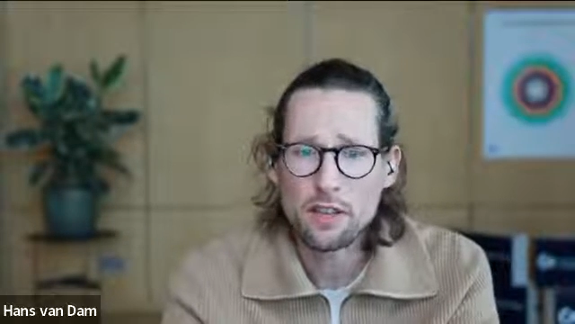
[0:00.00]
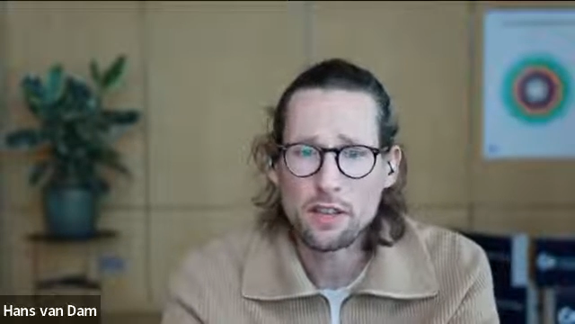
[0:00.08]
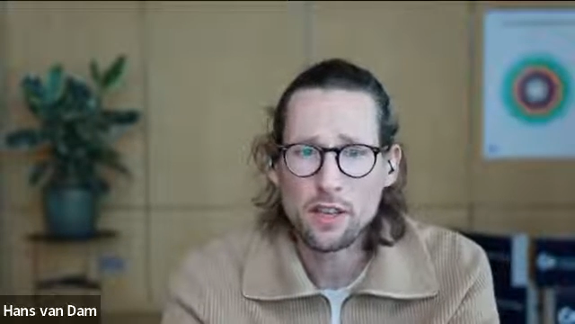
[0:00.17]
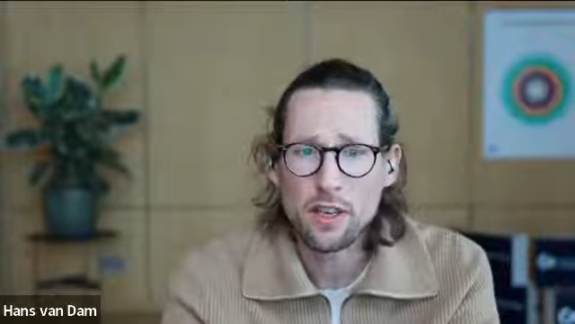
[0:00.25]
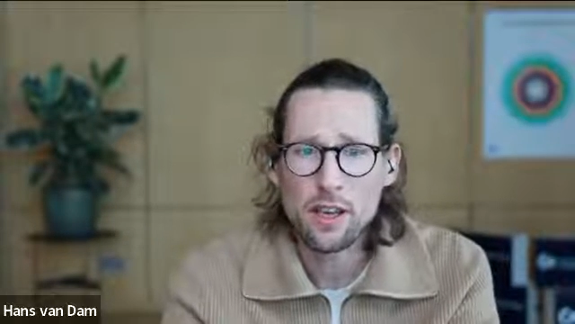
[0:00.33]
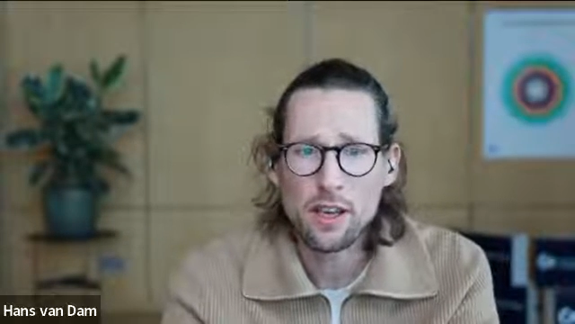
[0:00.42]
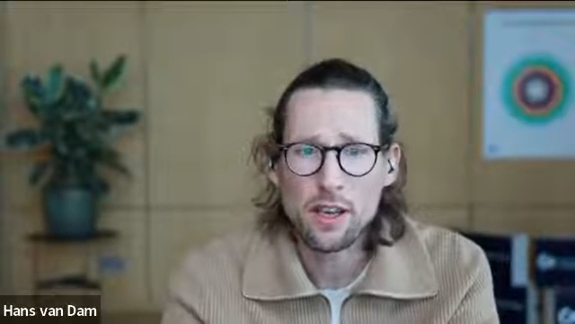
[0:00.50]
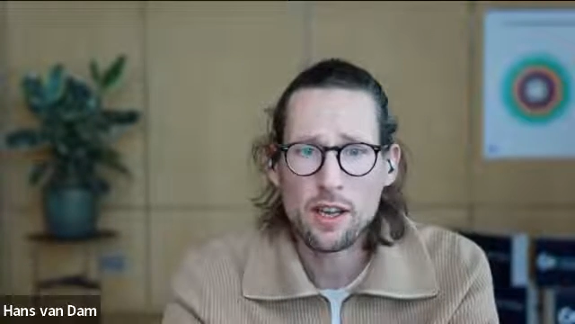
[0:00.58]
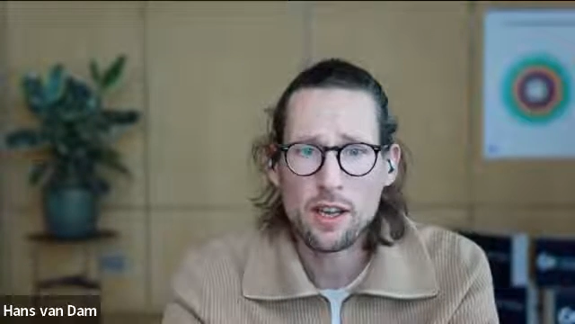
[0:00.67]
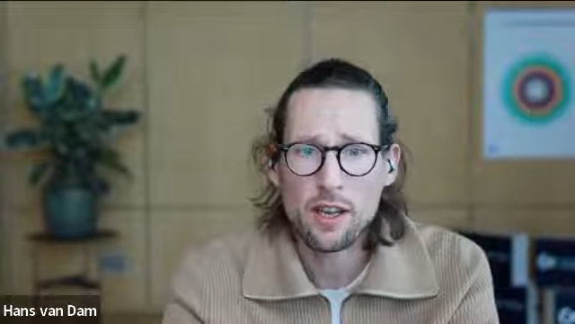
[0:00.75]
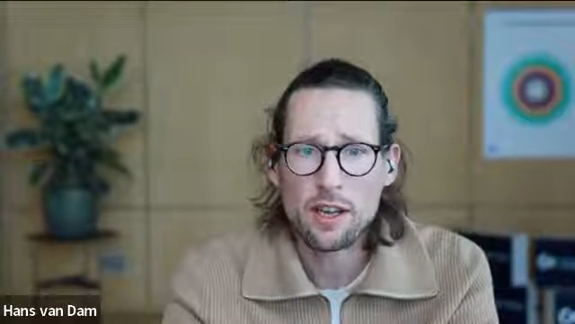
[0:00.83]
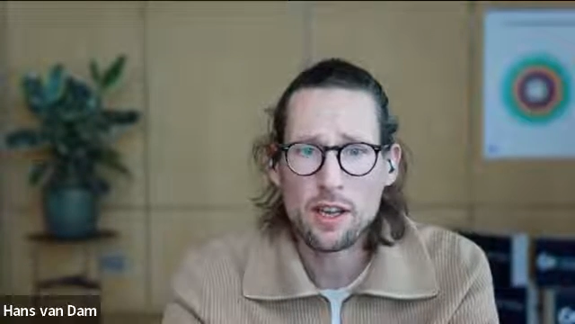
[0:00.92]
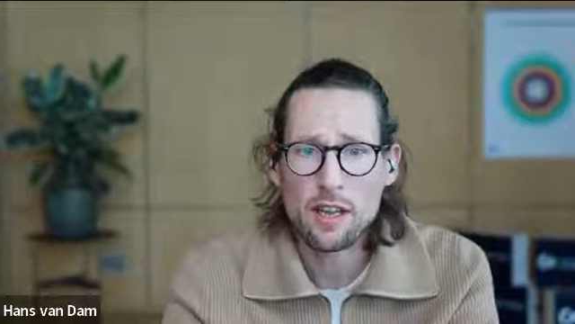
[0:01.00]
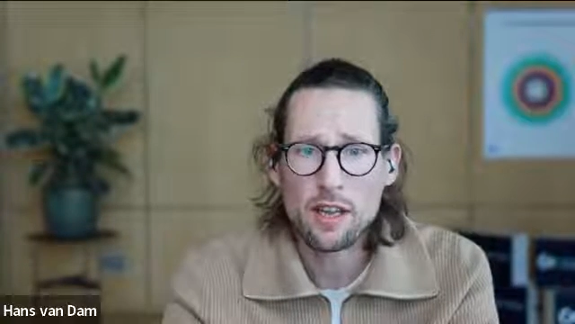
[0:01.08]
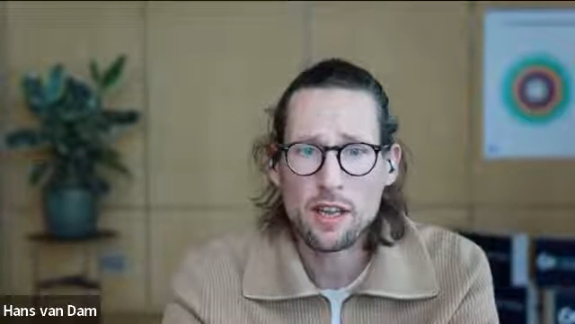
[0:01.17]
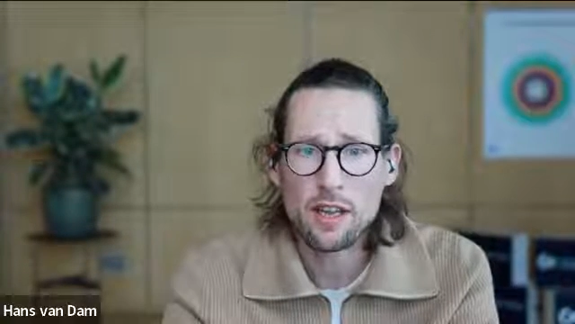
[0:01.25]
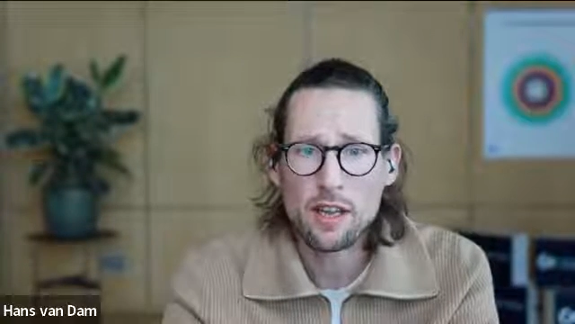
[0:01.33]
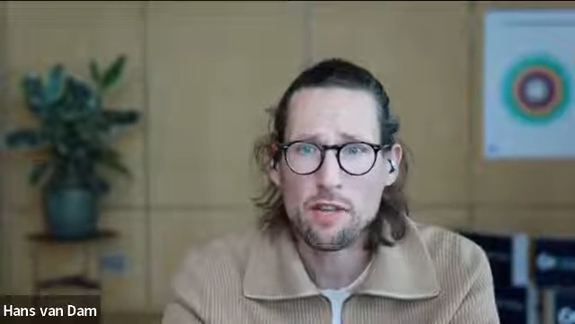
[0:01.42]
conversational AI
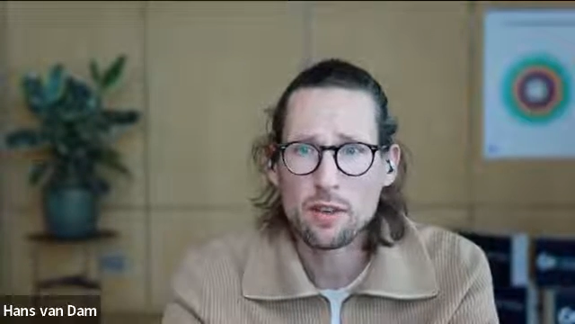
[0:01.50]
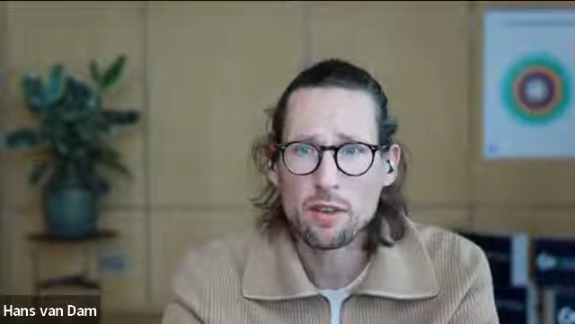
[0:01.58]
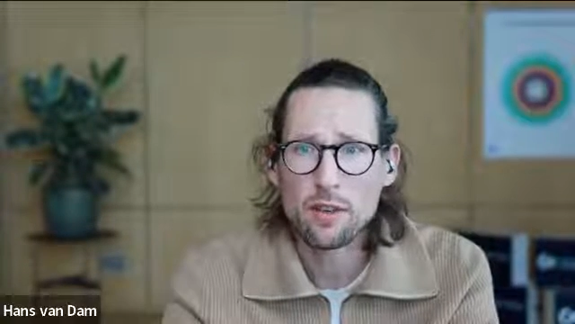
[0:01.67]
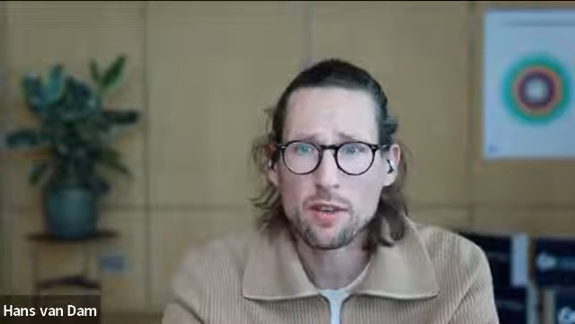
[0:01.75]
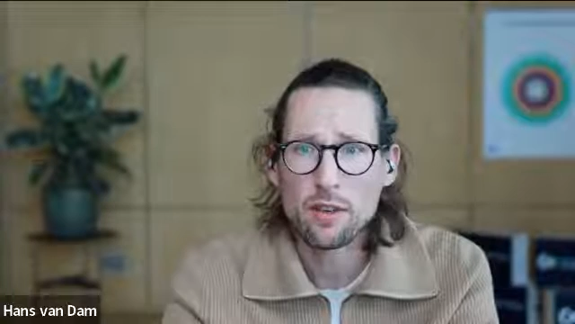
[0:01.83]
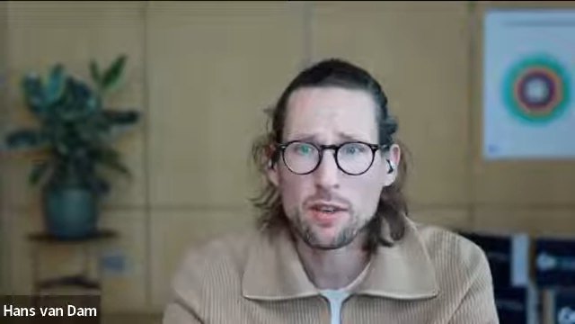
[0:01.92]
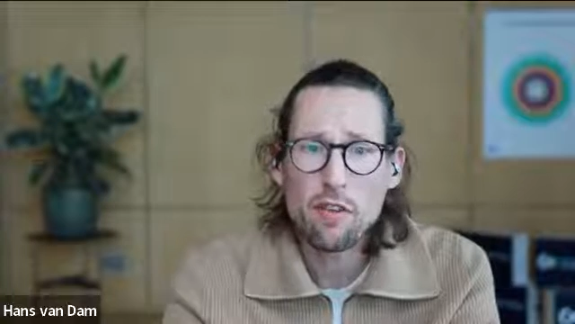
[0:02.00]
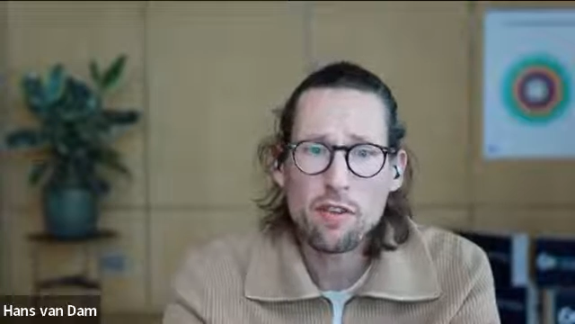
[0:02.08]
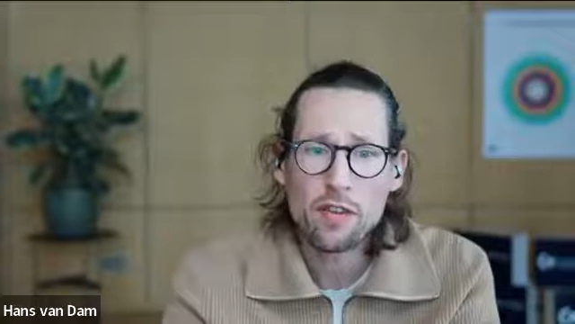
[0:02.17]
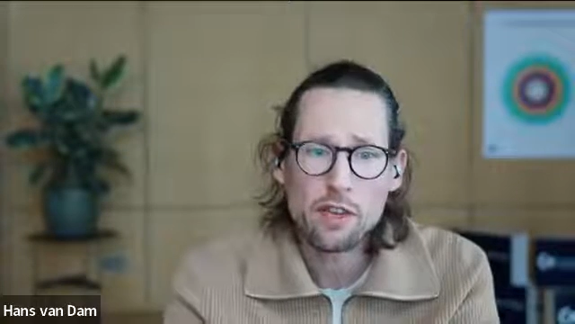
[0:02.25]
is everything, right?